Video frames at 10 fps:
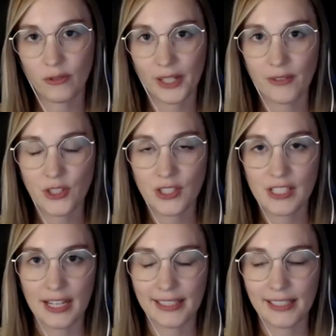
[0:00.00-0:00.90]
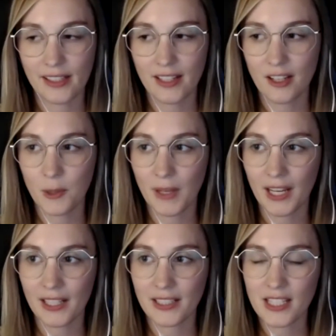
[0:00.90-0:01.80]
I've just said.
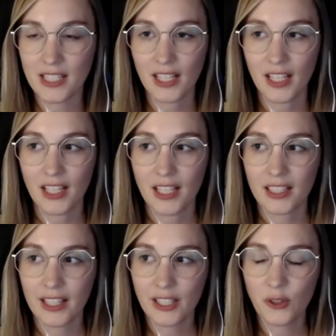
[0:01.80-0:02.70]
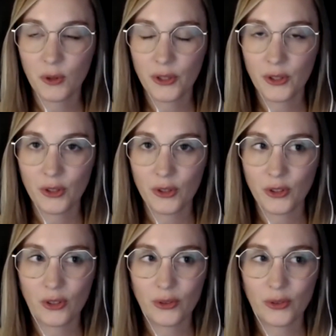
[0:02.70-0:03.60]
And like you can
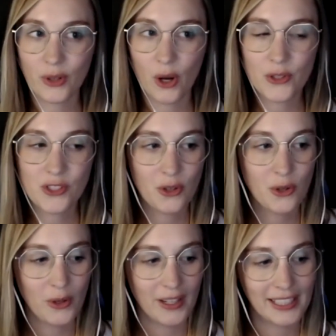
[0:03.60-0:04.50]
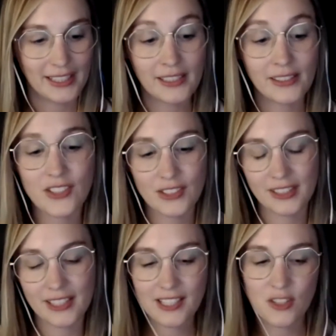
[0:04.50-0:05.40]
also, and I think
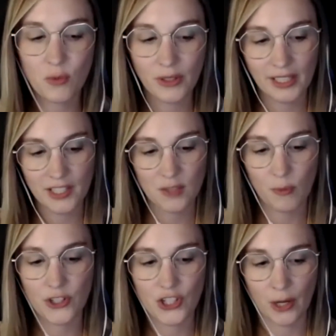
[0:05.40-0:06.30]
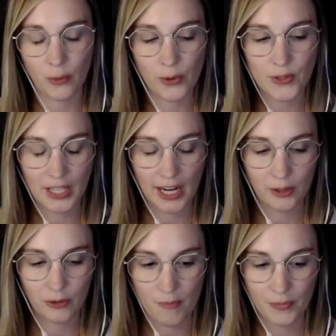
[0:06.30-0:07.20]
this is one that is more general to kind
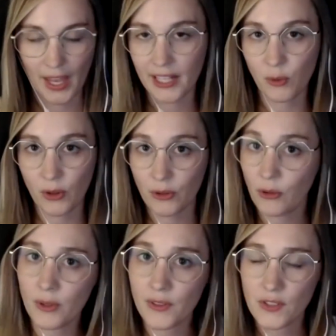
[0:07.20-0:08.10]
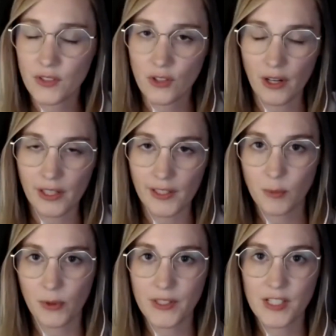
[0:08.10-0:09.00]
of anyone who wants to start in
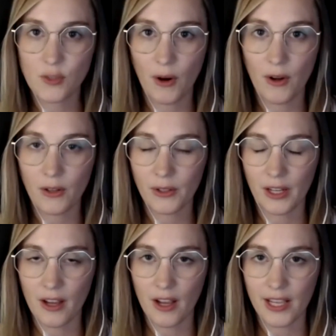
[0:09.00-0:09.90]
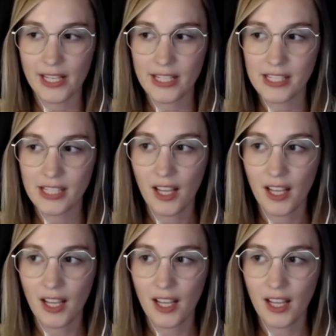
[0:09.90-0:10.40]
esports as well, is